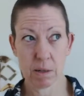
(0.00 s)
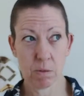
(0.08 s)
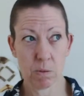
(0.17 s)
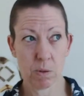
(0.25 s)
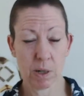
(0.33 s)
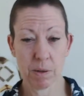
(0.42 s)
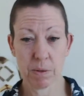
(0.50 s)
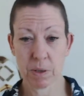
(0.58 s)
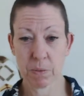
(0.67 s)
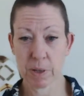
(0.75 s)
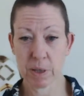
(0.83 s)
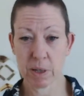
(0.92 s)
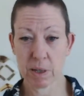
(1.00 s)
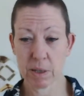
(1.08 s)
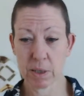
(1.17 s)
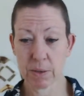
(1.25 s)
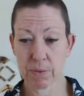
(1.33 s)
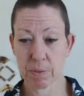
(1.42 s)
Oh, I hope this weather
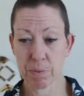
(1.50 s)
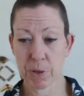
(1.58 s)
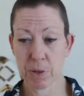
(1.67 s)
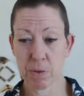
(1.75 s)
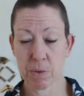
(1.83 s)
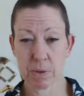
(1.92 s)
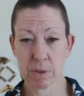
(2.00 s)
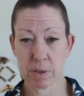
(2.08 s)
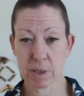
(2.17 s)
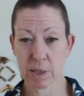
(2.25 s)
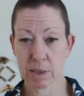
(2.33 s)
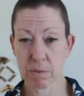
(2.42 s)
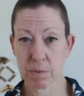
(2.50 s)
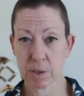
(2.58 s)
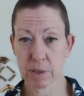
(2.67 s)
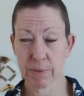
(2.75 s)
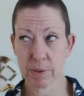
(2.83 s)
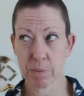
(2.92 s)
lasts for the Boots. Get some
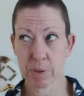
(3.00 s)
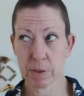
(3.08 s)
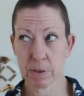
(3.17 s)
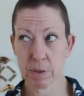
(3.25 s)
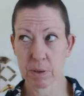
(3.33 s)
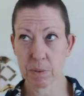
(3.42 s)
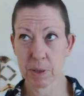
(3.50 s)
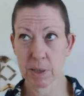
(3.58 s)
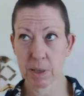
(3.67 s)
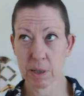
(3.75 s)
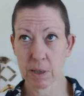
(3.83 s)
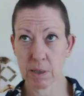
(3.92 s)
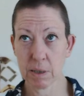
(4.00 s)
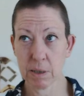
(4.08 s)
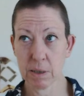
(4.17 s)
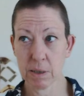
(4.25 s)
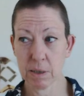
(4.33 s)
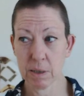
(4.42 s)
stuff at the Boots this
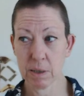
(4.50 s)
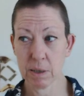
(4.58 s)
weekend.